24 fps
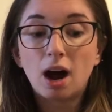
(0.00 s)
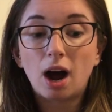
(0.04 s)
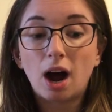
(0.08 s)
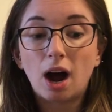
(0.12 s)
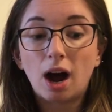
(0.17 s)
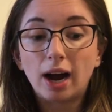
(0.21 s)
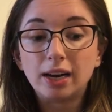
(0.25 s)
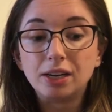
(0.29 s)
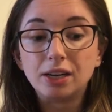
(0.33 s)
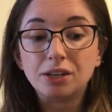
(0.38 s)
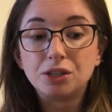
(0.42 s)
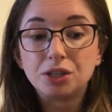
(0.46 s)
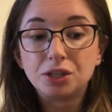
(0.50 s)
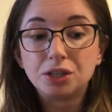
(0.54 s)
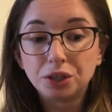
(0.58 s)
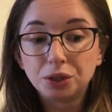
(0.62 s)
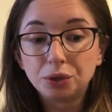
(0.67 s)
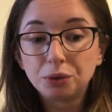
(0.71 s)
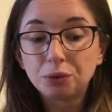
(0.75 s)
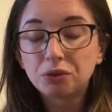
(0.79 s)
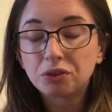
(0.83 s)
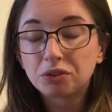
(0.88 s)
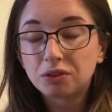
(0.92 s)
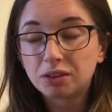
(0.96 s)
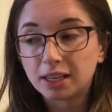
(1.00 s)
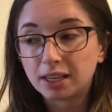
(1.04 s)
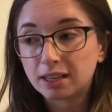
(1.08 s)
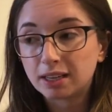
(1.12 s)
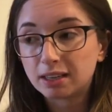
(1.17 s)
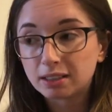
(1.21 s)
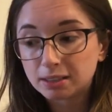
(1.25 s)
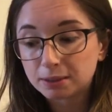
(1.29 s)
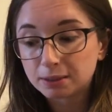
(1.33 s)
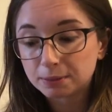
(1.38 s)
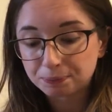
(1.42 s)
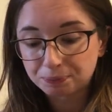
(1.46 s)
I do
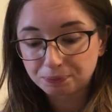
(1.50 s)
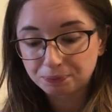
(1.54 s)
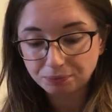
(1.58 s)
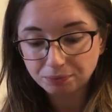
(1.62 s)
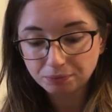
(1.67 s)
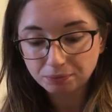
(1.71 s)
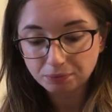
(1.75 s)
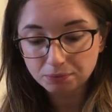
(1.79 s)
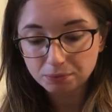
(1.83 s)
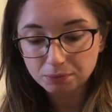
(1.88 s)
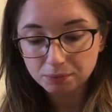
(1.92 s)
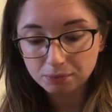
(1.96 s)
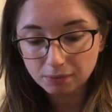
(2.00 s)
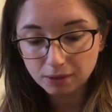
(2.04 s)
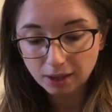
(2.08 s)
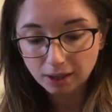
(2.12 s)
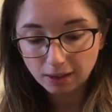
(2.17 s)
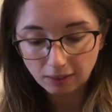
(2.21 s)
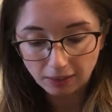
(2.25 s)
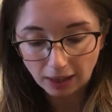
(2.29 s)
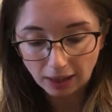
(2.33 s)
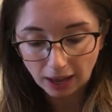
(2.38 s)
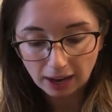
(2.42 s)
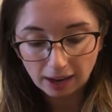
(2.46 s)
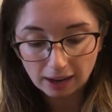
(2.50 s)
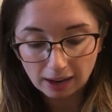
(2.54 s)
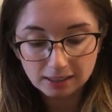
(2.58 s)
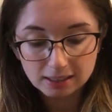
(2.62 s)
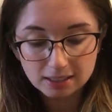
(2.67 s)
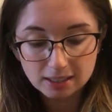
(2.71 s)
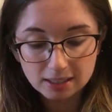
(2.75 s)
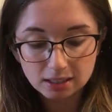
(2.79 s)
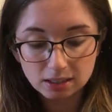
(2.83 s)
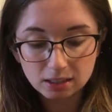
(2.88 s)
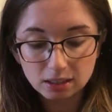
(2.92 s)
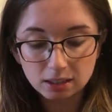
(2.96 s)
think
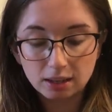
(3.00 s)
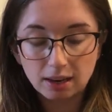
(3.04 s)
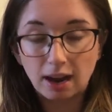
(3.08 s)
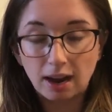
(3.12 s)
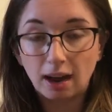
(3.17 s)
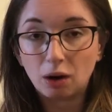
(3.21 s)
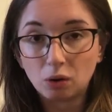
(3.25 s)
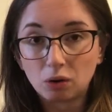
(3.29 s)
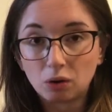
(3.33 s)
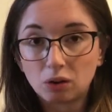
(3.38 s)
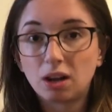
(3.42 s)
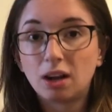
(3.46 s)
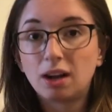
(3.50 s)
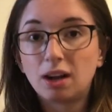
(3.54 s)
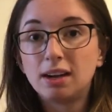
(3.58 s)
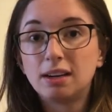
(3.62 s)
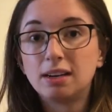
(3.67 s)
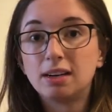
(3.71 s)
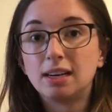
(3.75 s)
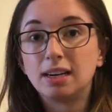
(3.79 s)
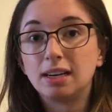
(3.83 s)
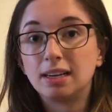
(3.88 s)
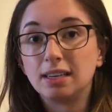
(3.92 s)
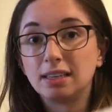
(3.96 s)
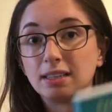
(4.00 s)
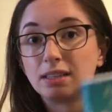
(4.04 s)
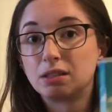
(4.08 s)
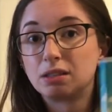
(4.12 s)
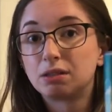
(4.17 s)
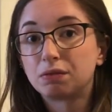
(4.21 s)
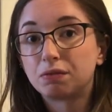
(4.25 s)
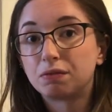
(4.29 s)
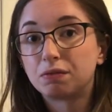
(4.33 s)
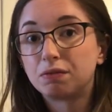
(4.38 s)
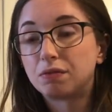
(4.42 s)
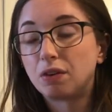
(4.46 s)
that Outline
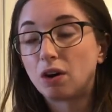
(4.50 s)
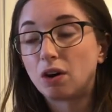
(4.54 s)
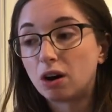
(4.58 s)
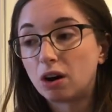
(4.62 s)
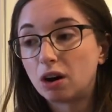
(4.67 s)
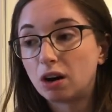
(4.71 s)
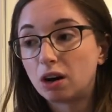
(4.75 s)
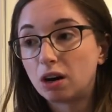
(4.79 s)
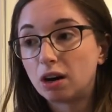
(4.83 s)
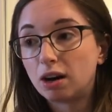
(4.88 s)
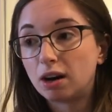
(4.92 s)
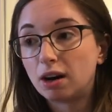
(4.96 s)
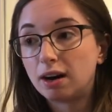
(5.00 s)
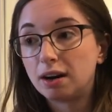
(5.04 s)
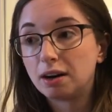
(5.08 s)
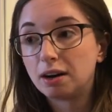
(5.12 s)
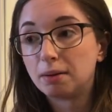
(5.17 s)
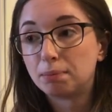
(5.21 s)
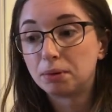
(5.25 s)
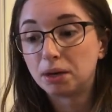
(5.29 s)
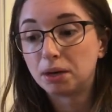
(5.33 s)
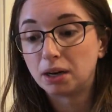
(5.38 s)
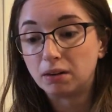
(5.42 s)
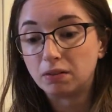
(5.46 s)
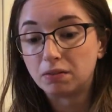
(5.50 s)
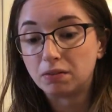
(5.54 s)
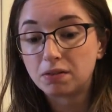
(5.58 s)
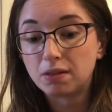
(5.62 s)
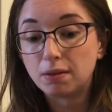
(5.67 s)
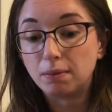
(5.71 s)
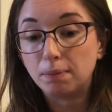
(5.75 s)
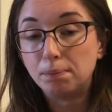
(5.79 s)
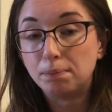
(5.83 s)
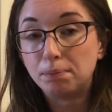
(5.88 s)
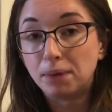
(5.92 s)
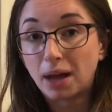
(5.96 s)
is far and above
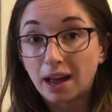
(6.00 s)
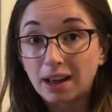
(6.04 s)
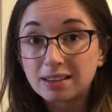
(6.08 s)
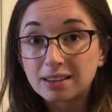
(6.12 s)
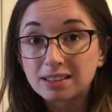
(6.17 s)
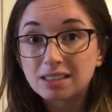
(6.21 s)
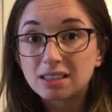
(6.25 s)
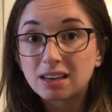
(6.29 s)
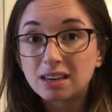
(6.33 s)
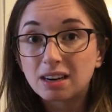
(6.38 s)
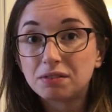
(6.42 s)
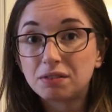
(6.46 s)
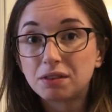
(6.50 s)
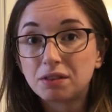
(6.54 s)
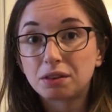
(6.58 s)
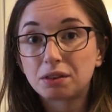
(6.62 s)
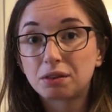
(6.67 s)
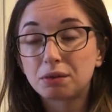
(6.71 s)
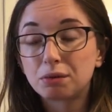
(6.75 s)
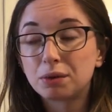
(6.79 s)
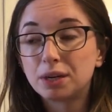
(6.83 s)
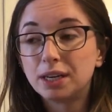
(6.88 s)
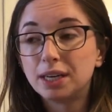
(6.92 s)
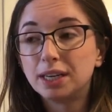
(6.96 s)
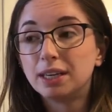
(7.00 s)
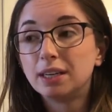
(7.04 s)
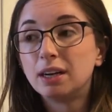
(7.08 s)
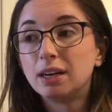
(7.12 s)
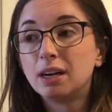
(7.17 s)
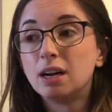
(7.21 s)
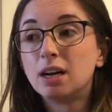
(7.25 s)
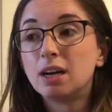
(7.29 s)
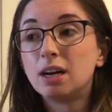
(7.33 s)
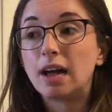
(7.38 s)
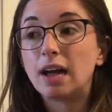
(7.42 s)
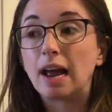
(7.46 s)
the best of the three
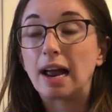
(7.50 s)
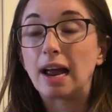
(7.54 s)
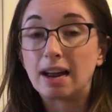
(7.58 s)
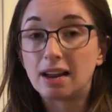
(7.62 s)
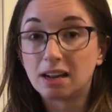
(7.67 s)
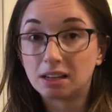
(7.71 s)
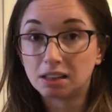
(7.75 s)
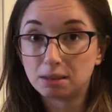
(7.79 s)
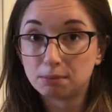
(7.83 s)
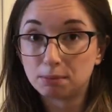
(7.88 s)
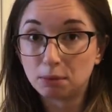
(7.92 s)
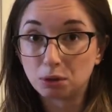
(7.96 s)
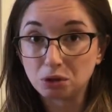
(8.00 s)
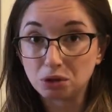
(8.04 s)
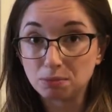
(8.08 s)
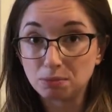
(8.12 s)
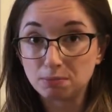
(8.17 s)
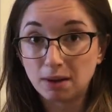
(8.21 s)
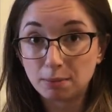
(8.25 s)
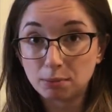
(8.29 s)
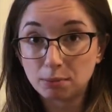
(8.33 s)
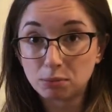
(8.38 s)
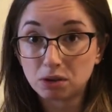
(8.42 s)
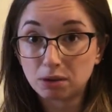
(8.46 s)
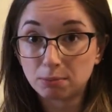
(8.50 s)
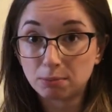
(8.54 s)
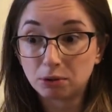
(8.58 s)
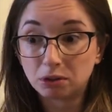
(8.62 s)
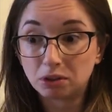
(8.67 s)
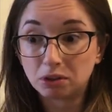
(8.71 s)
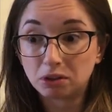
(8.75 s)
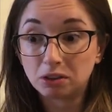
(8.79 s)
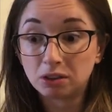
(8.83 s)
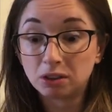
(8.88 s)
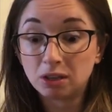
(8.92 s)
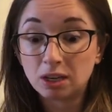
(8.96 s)
and the most
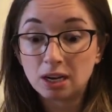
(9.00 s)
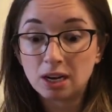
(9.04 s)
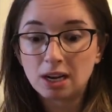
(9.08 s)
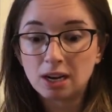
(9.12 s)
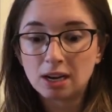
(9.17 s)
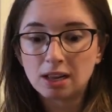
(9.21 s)
memorable.